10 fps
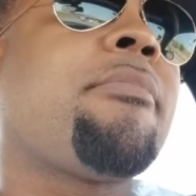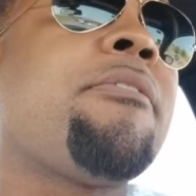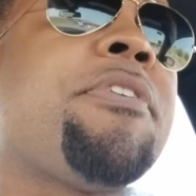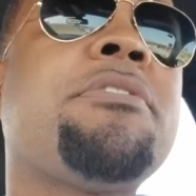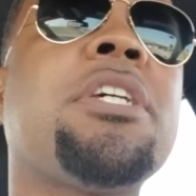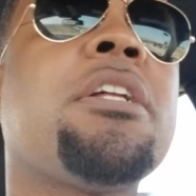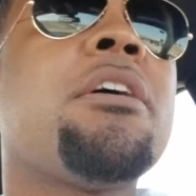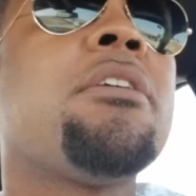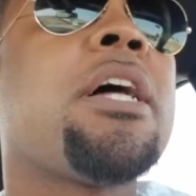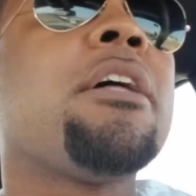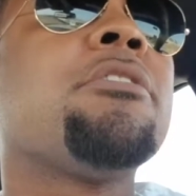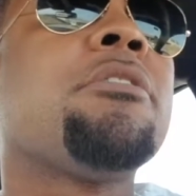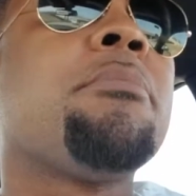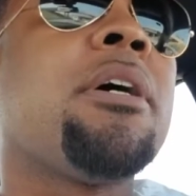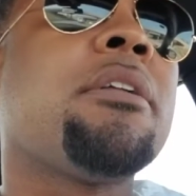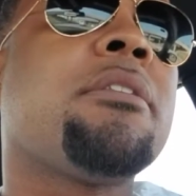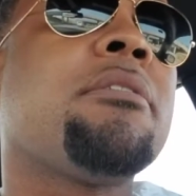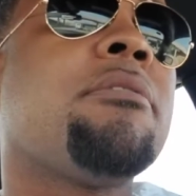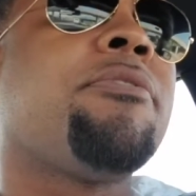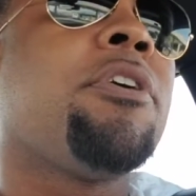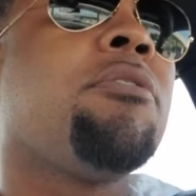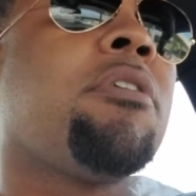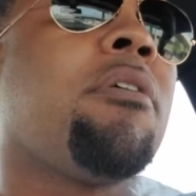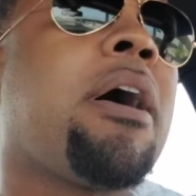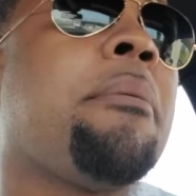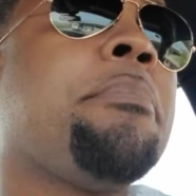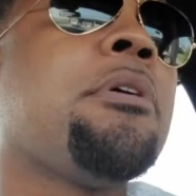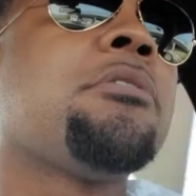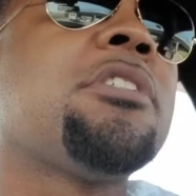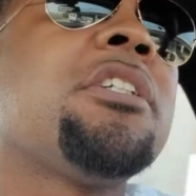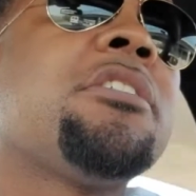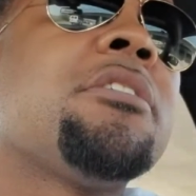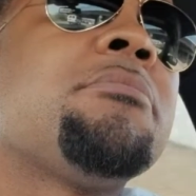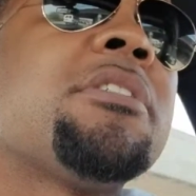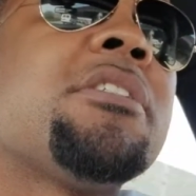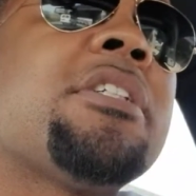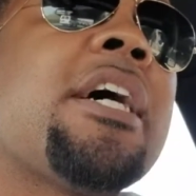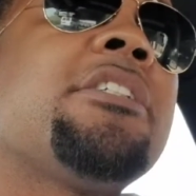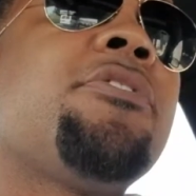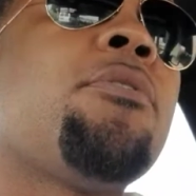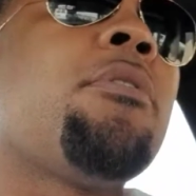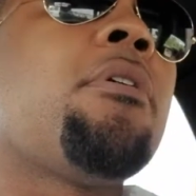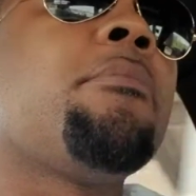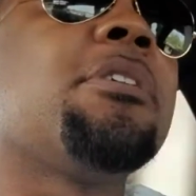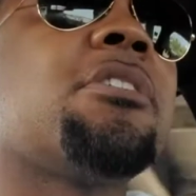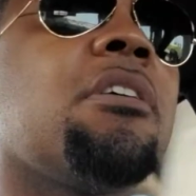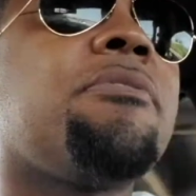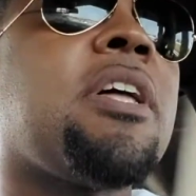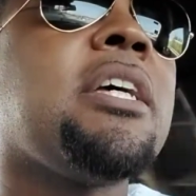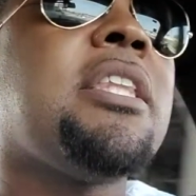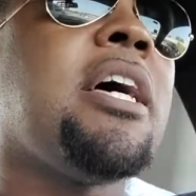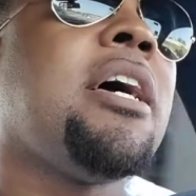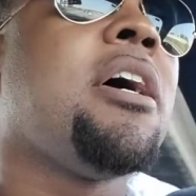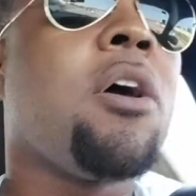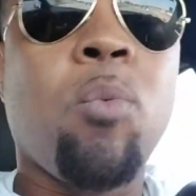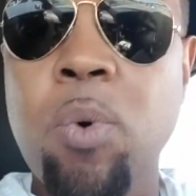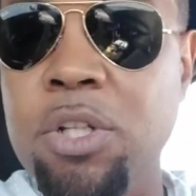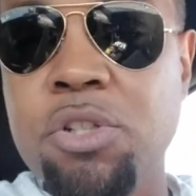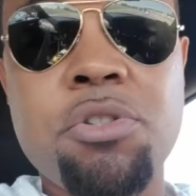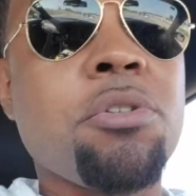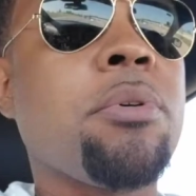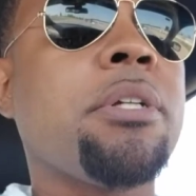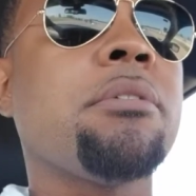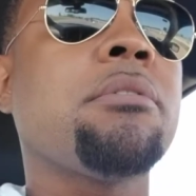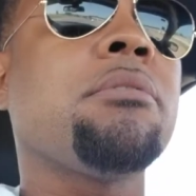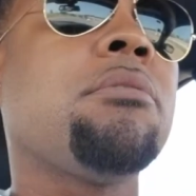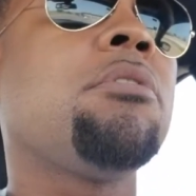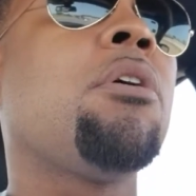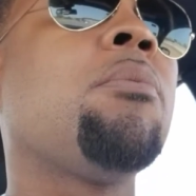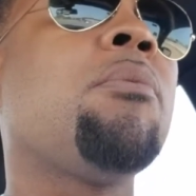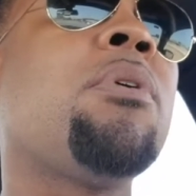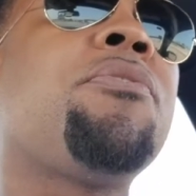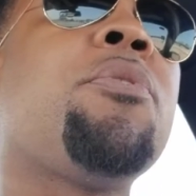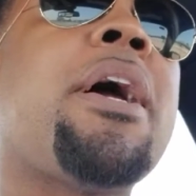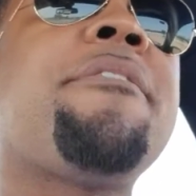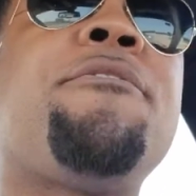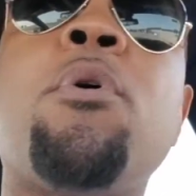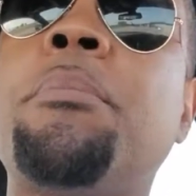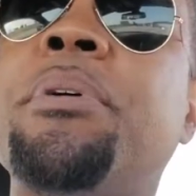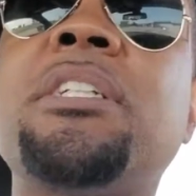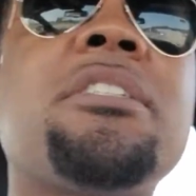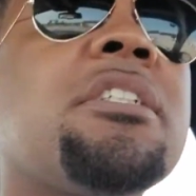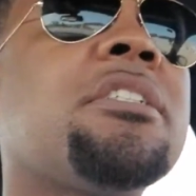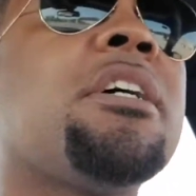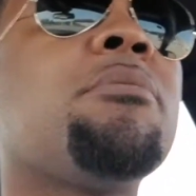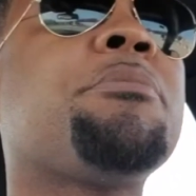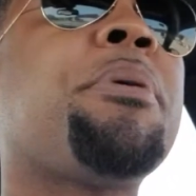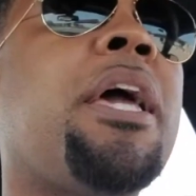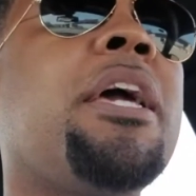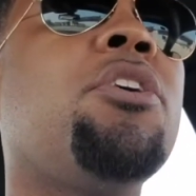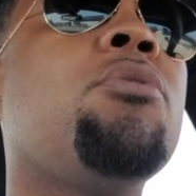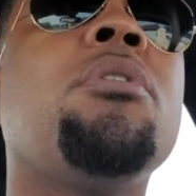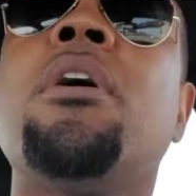$1,500 a month for you to go out and build systems and sites for them and stuff like that. Would you do it? You know, what if you had four businesses that were paying you